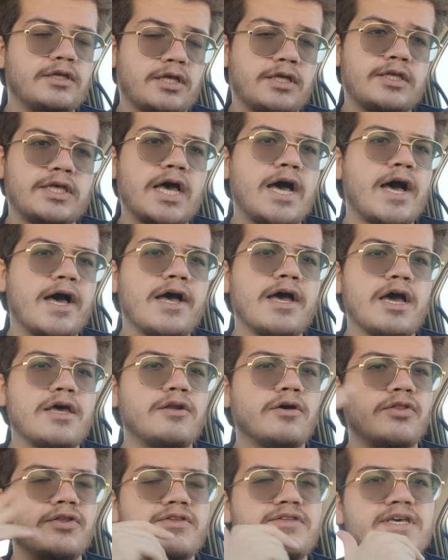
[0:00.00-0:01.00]
yeah, I
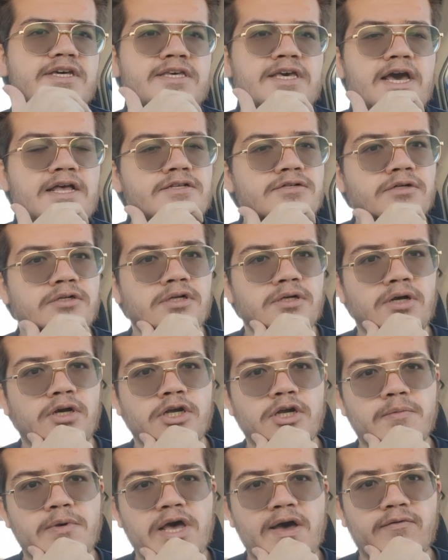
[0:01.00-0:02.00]
know the dickheads are gonna are
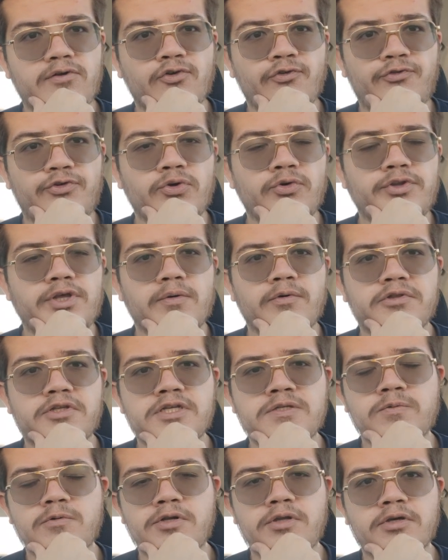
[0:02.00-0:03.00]
gonna be having a field day with
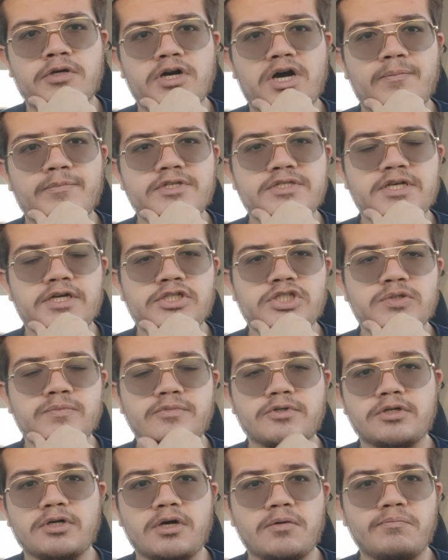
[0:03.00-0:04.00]
this one in the comment section,
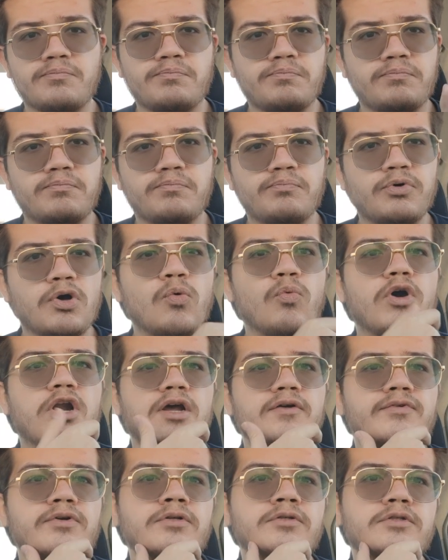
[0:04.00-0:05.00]
but but
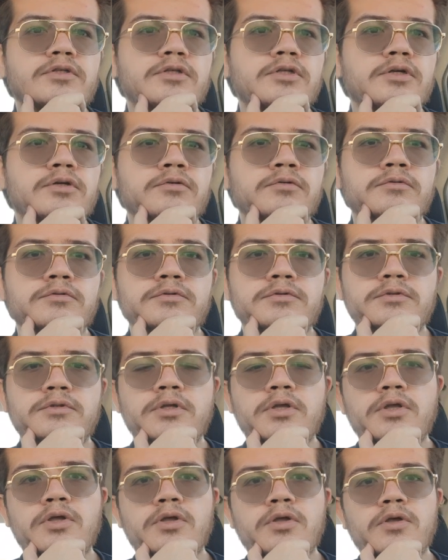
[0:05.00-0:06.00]
whatever, you know.
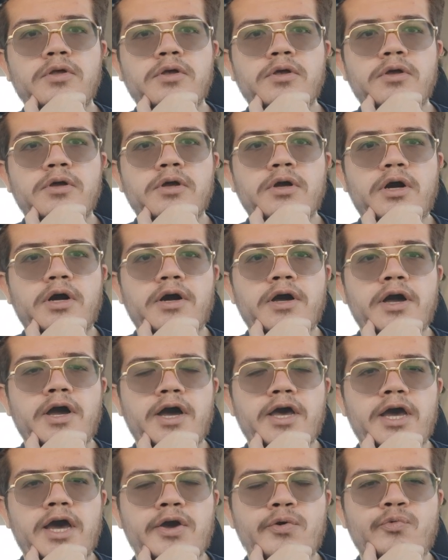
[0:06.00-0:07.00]
Uh,
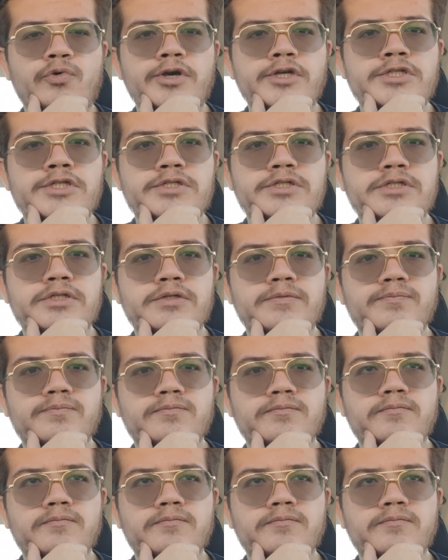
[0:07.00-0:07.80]
I I wish.